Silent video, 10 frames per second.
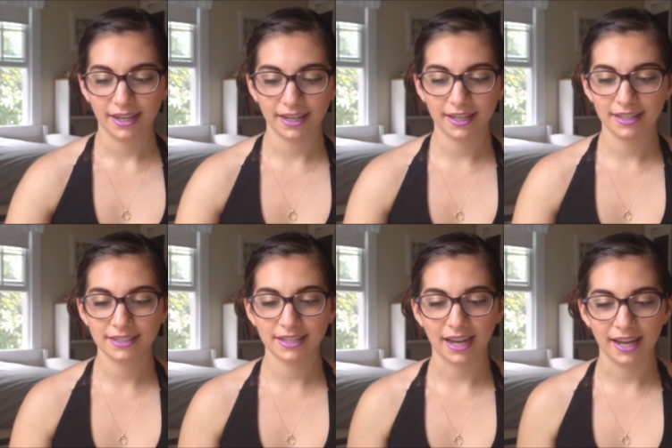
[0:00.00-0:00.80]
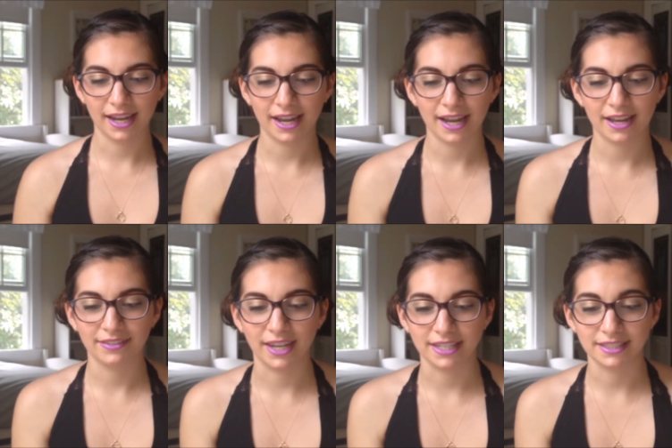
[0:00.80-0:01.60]
And I
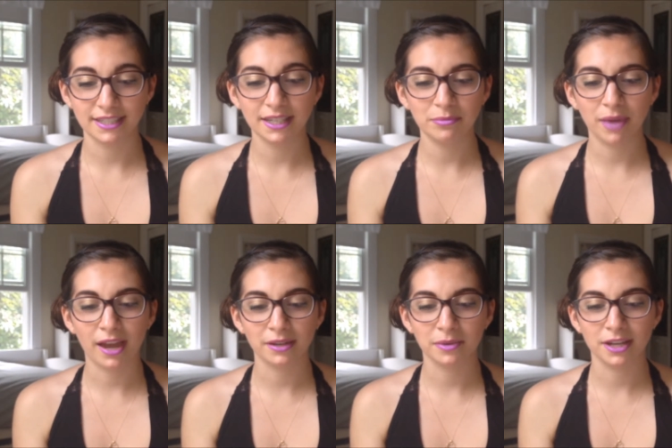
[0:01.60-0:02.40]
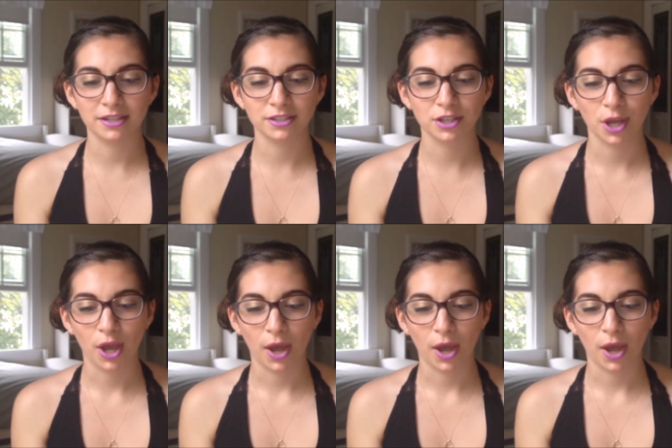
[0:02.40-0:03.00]
have a Team Magma's